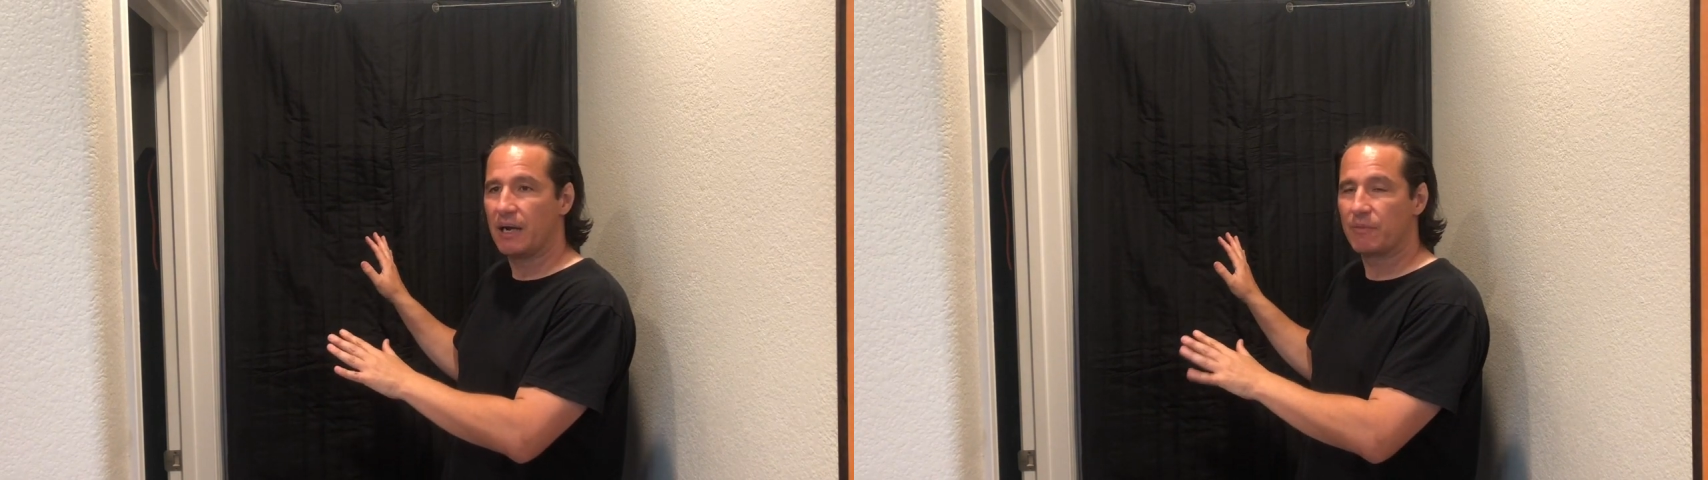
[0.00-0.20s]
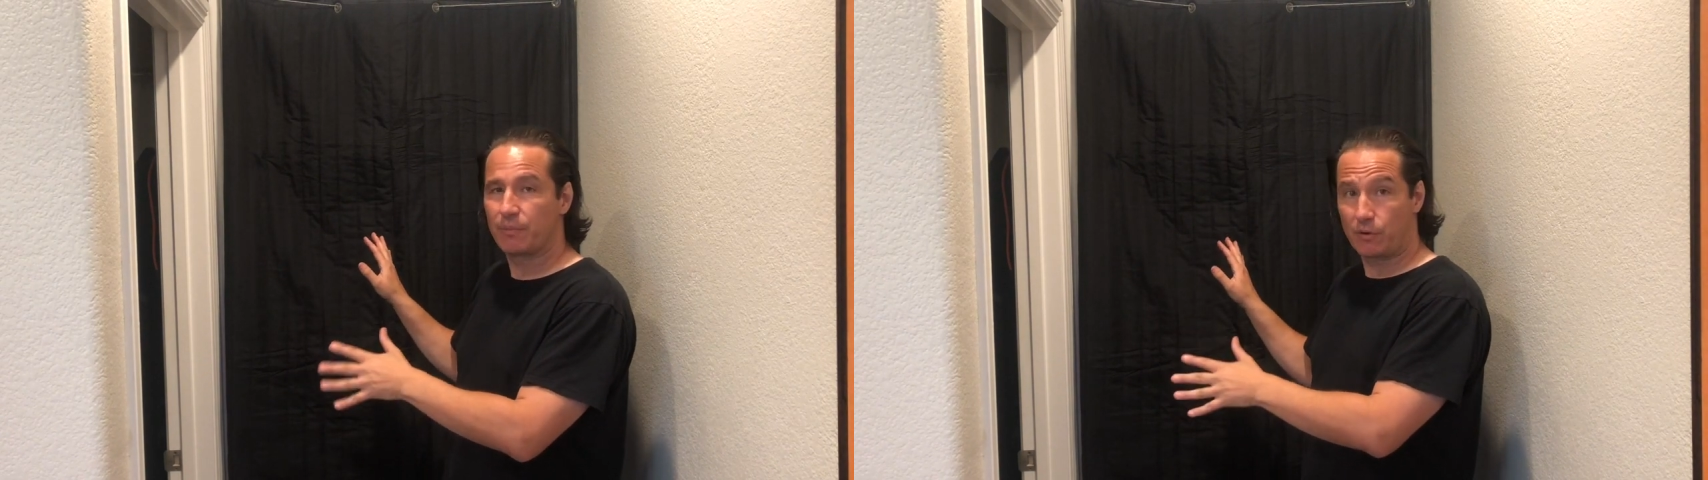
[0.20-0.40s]

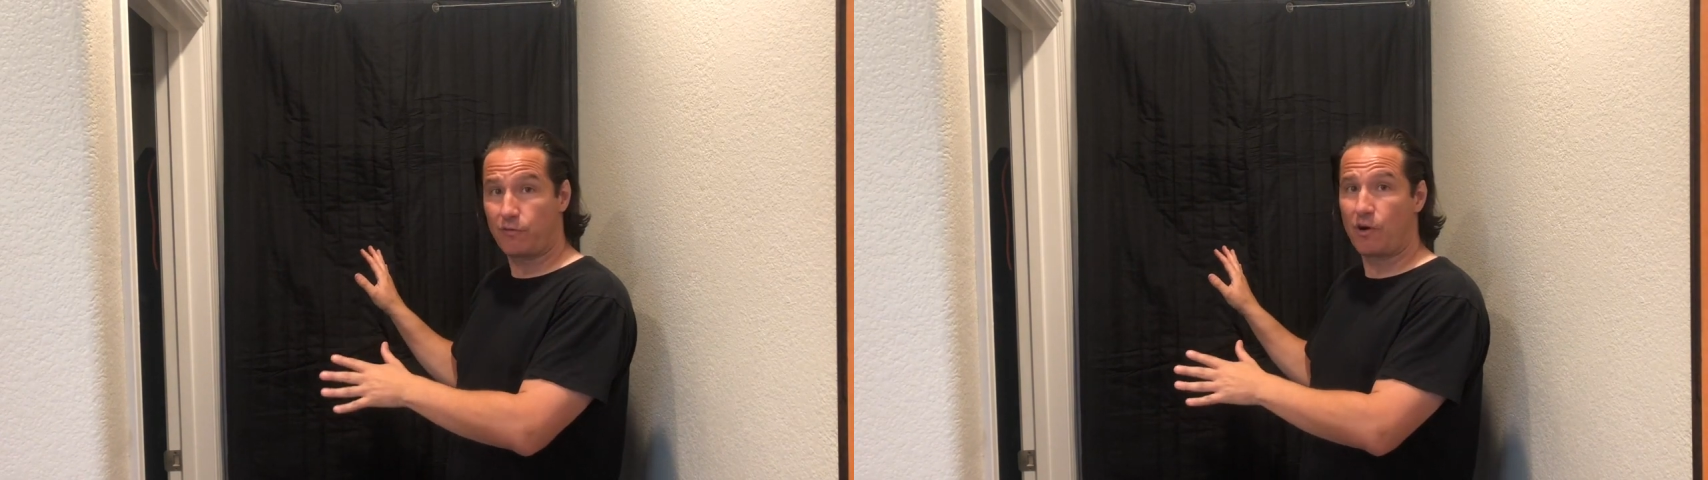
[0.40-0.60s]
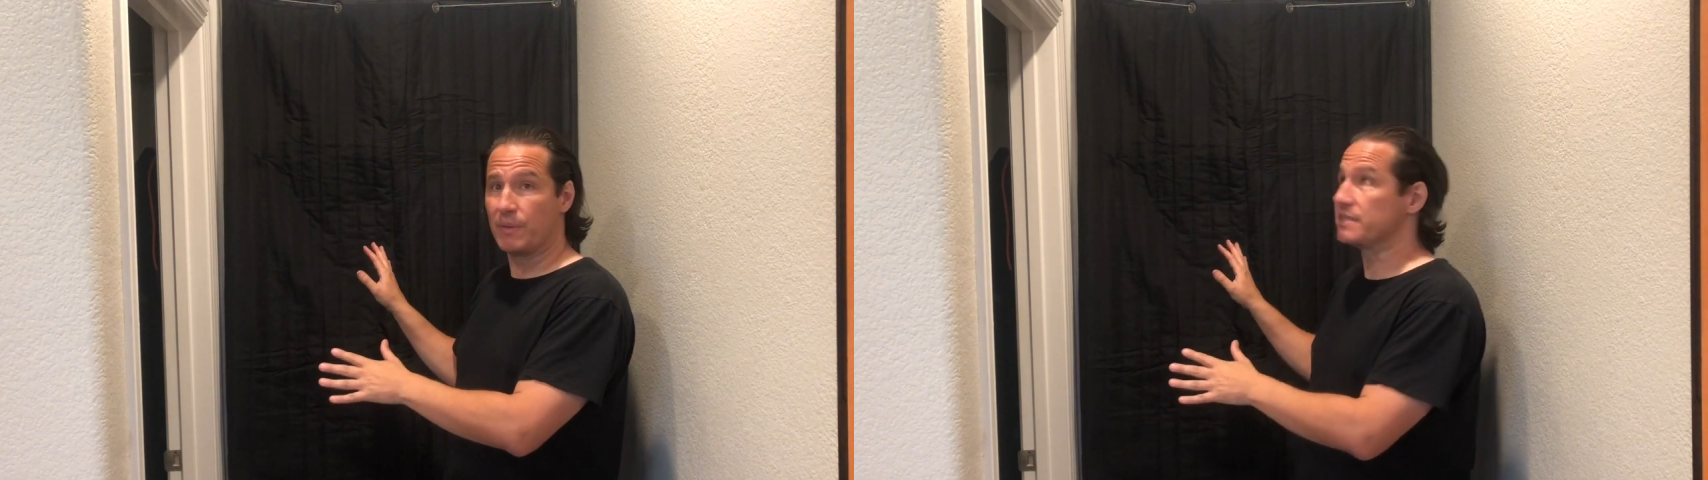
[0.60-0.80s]
the
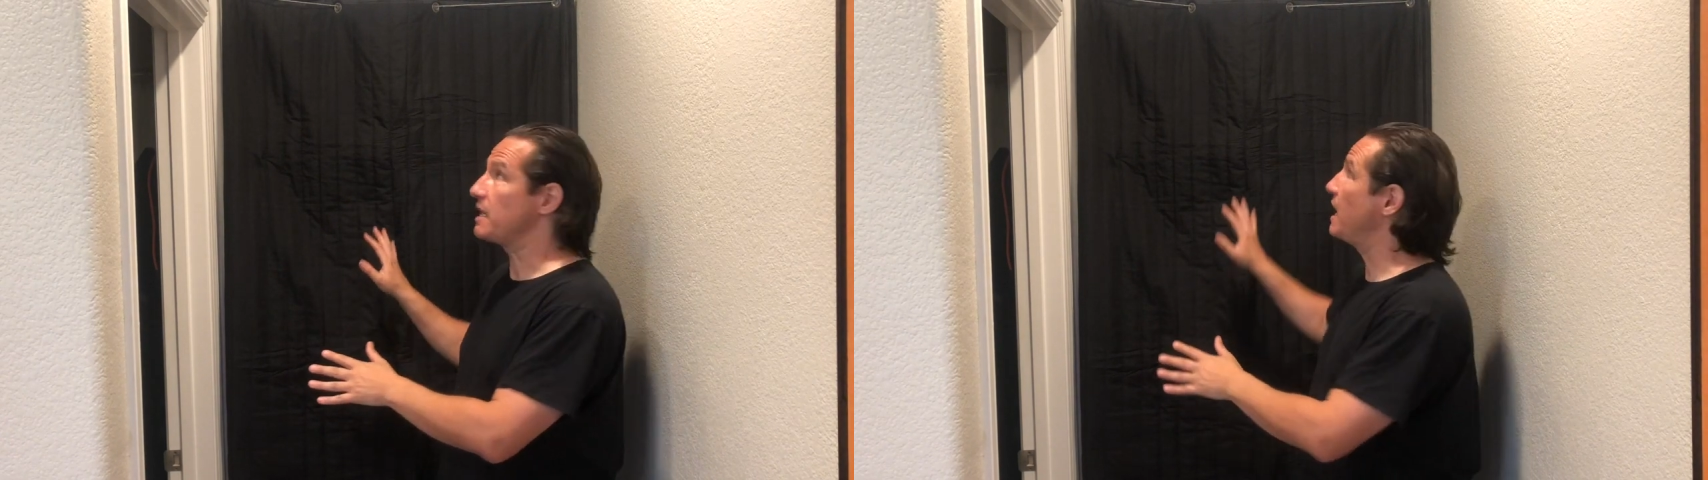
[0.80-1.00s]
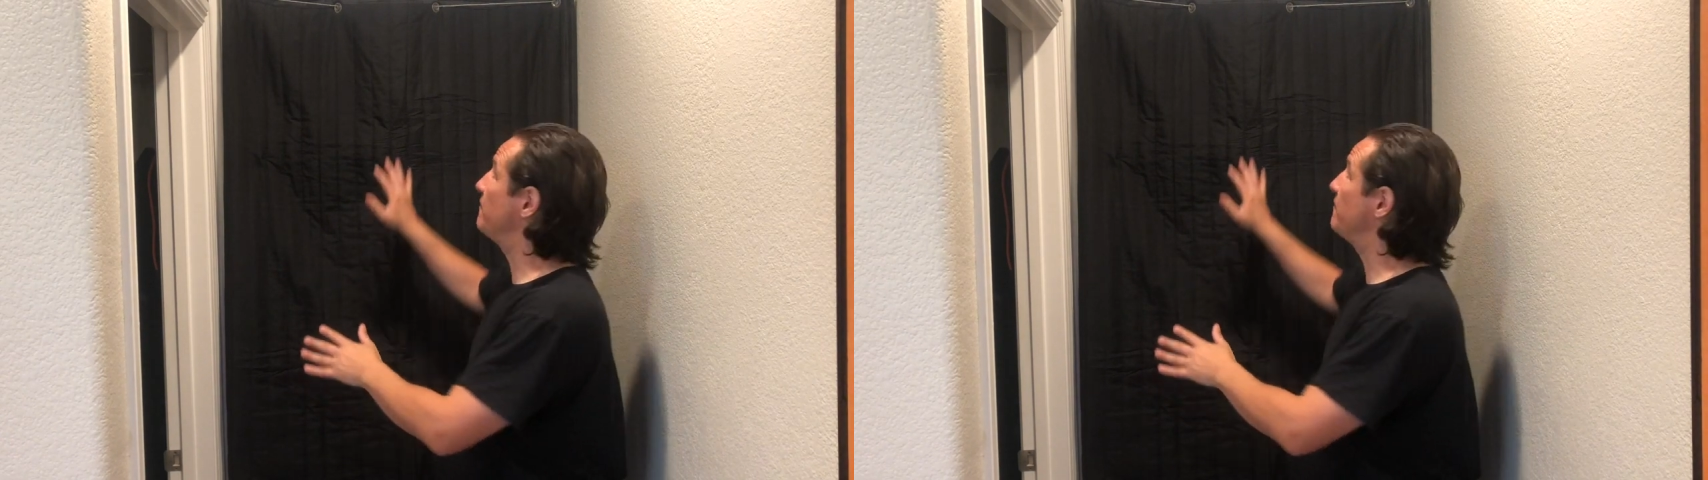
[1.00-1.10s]
performance. I